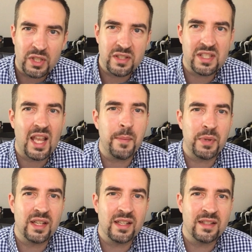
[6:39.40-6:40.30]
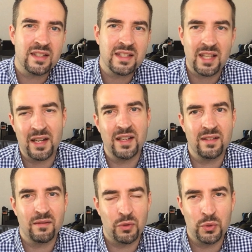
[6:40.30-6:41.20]
stamp it and send
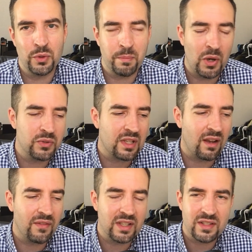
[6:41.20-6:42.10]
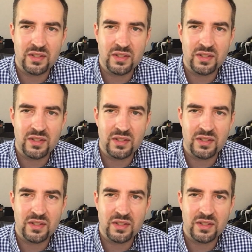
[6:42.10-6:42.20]
it through the post office.